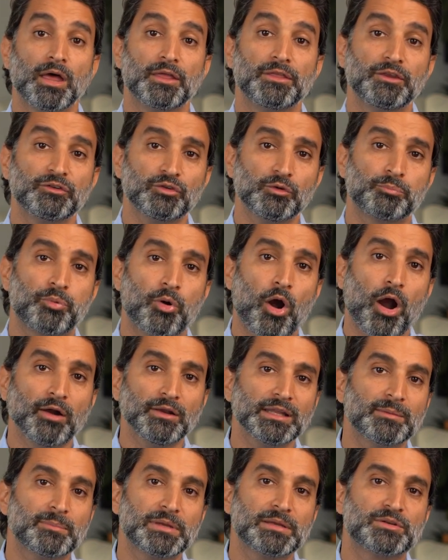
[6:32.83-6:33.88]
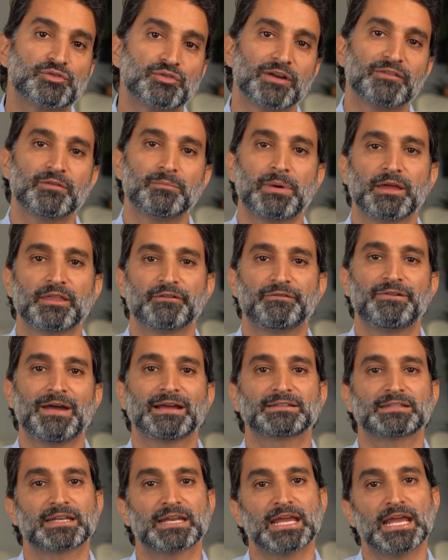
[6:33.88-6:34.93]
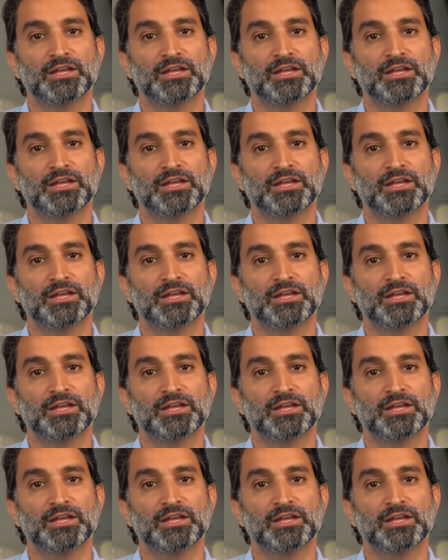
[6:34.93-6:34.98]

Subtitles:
This will partly be driven by the fact that